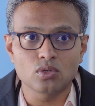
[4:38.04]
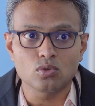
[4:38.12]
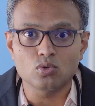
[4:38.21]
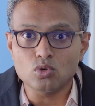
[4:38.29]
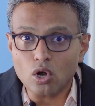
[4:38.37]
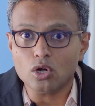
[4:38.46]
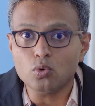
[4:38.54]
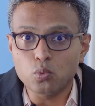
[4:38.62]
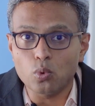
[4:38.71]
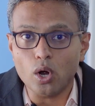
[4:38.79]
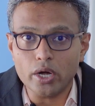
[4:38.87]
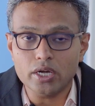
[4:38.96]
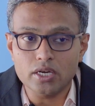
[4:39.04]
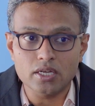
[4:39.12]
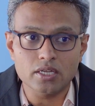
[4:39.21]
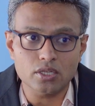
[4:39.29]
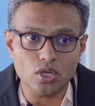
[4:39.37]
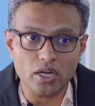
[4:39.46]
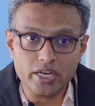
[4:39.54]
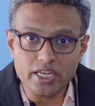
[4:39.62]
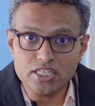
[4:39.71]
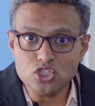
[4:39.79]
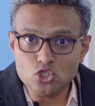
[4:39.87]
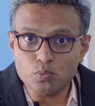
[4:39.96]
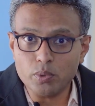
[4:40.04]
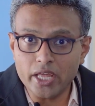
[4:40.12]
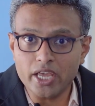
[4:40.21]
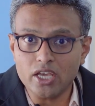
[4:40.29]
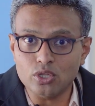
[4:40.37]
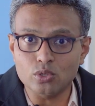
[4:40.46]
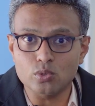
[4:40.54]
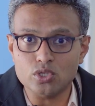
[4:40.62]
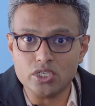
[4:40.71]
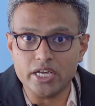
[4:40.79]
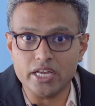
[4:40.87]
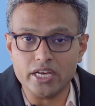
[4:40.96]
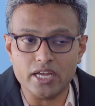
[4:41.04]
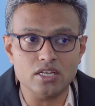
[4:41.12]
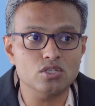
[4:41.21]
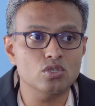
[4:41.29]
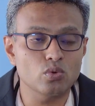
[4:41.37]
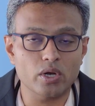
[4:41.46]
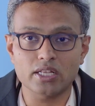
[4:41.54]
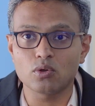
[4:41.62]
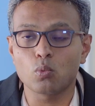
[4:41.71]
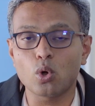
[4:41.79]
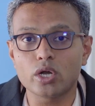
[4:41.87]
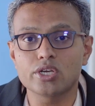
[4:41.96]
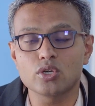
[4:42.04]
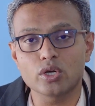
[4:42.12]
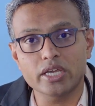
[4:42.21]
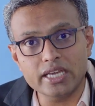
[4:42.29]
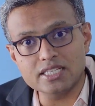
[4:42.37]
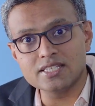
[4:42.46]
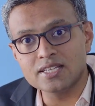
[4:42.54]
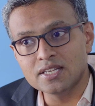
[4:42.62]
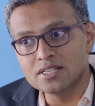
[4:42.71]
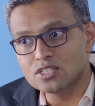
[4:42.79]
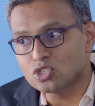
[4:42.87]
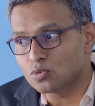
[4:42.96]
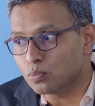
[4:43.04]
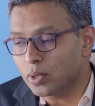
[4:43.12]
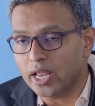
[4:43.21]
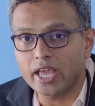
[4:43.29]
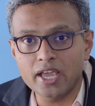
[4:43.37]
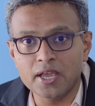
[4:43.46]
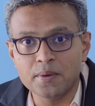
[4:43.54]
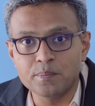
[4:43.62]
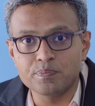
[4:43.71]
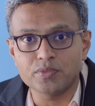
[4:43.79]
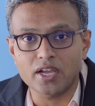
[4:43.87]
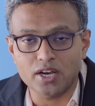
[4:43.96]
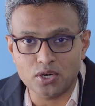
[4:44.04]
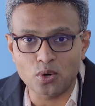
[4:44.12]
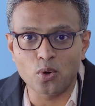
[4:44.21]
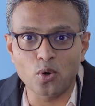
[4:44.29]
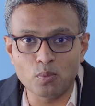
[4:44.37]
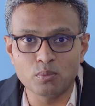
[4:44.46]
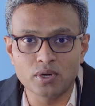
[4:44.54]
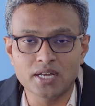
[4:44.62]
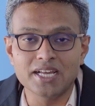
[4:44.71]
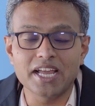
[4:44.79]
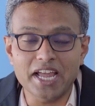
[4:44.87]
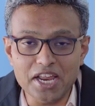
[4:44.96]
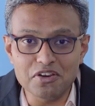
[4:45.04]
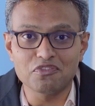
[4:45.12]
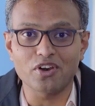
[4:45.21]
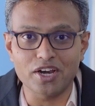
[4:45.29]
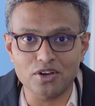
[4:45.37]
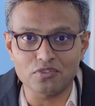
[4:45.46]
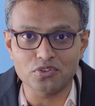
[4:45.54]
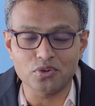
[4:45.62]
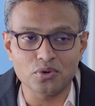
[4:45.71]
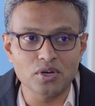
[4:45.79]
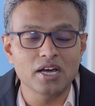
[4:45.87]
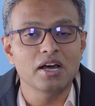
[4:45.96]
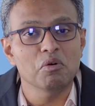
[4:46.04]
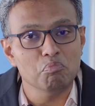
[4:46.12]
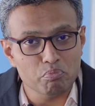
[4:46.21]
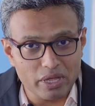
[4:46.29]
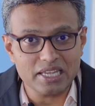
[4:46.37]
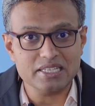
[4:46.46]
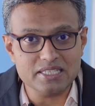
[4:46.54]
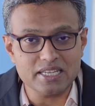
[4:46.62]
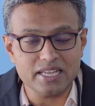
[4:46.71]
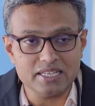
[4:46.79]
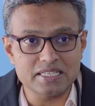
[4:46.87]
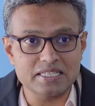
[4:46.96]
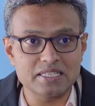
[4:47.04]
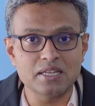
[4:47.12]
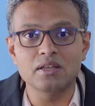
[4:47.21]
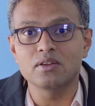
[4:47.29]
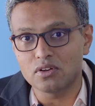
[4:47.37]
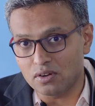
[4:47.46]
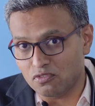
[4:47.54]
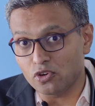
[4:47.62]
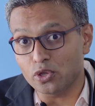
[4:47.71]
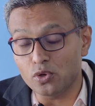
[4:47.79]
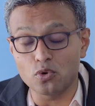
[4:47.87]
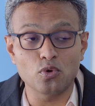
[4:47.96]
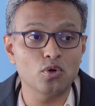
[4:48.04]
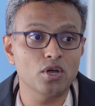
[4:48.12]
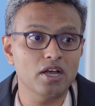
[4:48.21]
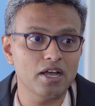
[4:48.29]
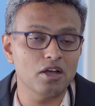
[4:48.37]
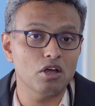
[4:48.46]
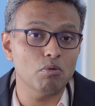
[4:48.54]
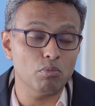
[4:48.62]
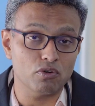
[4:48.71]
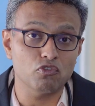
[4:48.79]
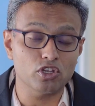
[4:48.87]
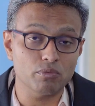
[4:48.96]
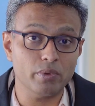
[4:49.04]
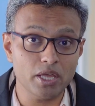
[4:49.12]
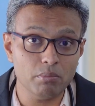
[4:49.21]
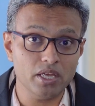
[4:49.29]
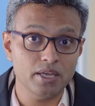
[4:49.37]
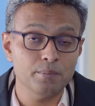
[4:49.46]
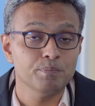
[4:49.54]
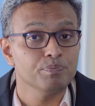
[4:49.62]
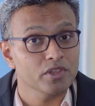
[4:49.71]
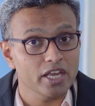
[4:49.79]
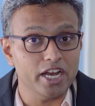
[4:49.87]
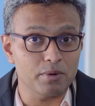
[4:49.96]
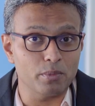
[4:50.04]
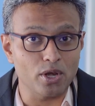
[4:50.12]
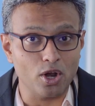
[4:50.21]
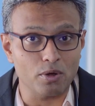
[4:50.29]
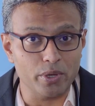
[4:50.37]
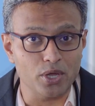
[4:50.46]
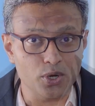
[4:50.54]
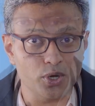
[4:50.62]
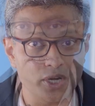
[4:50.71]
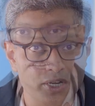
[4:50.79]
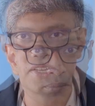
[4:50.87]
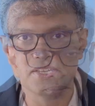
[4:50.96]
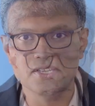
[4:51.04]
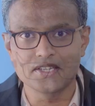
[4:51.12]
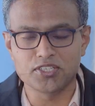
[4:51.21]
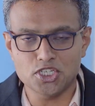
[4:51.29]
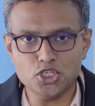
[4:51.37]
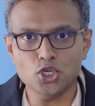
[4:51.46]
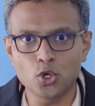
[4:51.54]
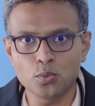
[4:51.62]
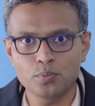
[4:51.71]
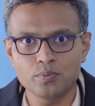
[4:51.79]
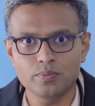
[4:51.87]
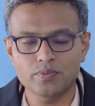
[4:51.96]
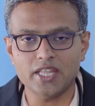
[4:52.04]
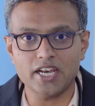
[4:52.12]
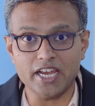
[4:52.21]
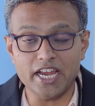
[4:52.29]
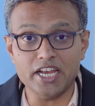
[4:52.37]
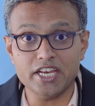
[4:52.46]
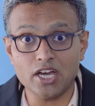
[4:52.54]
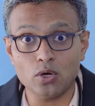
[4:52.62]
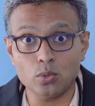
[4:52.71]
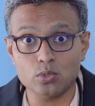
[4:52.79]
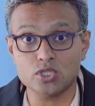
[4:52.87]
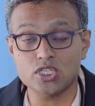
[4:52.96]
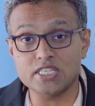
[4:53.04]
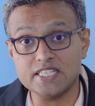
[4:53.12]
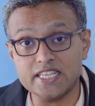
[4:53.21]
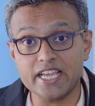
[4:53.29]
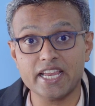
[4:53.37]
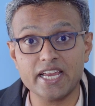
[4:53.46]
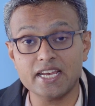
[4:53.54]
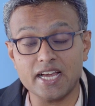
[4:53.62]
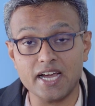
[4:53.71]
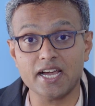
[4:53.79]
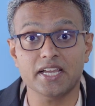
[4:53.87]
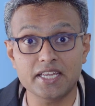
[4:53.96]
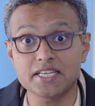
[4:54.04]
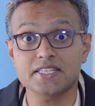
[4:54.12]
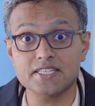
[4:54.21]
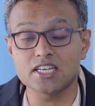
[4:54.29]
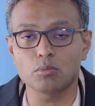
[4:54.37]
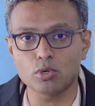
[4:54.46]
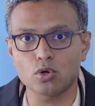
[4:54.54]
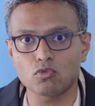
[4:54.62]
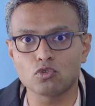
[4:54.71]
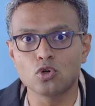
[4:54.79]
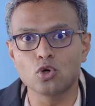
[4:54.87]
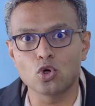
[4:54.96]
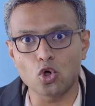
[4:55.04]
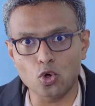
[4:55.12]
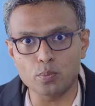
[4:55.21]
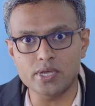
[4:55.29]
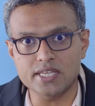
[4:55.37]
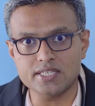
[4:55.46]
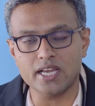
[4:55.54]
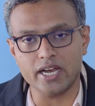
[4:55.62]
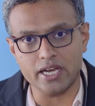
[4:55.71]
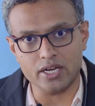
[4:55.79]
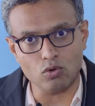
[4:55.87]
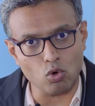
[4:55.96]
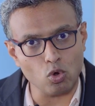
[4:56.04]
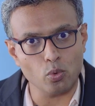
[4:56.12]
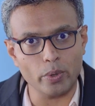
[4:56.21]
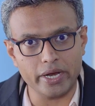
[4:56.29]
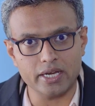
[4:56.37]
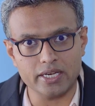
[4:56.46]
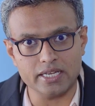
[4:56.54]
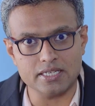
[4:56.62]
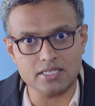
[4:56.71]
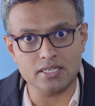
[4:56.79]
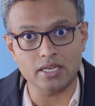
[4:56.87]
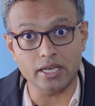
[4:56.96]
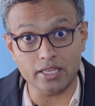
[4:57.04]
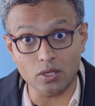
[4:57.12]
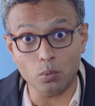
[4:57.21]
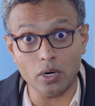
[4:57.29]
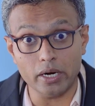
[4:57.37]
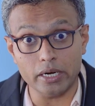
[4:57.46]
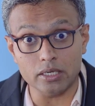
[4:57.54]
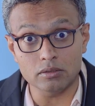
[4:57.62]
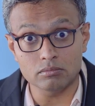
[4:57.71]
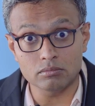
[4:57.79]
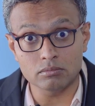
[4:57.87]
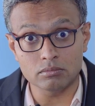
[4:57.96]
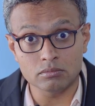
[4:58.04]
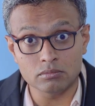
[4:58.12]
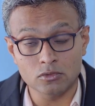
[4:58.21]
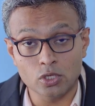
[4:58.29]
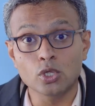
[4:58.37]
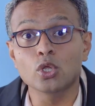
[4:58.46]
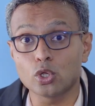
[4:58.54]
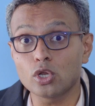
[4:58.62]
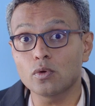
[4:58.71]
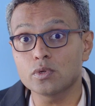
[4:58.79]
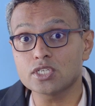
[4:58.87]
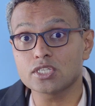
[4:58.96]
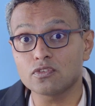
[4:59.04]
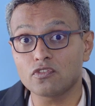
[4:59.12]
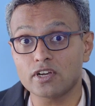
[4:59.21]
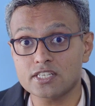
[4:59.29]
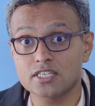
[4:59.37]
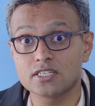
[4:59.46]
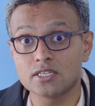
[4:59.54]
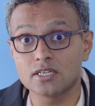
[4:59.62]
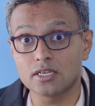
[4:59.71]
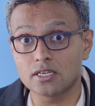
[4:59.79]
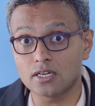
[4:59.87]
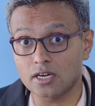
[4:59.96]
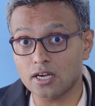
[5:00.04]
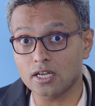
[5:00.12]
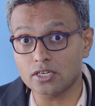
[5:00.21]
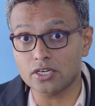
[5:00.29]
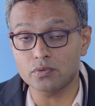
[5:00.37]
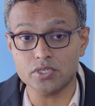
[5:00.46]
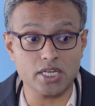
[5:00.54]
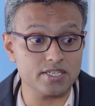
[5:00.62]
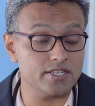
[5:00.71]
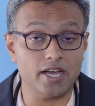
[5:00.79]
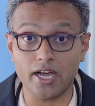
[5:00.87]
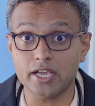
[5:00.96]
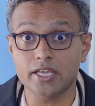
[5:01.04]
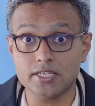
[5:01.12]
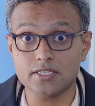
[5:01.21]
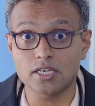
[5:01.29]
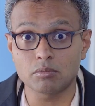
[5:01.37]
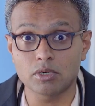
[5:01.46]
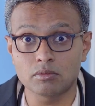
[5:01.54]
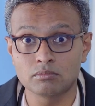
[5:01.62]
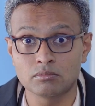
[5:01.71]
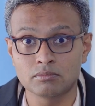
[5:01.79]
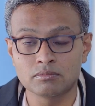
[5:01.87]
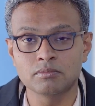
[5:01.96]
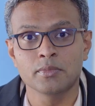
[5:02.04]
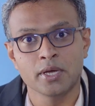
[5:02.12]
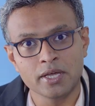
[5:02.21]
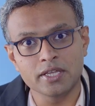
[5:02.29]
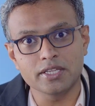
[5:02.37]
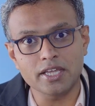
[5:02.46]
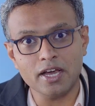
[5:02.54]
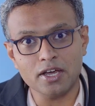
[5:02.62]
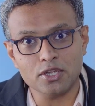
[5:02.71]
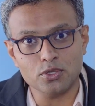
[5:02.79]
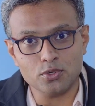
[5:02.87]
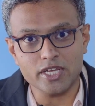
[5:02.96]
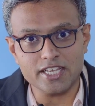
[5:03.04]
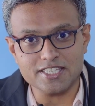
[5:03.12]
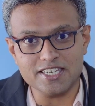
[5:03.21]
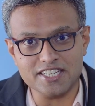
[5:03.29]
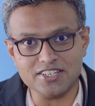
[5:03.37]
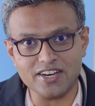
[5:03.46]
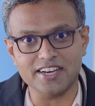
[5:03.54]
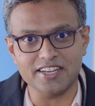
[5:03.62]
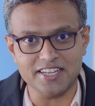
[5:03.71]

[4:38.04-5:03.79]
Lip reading: You do not want your kids to play in those areas. You rather want your kids to play at home in front of you. Makes sense for you, but for the baby, it may not be good. Did you know that India hosts the second highest number of obese and overweight kids in the world? Which is the first the country which has the highest number? Yeah, you guessed it right.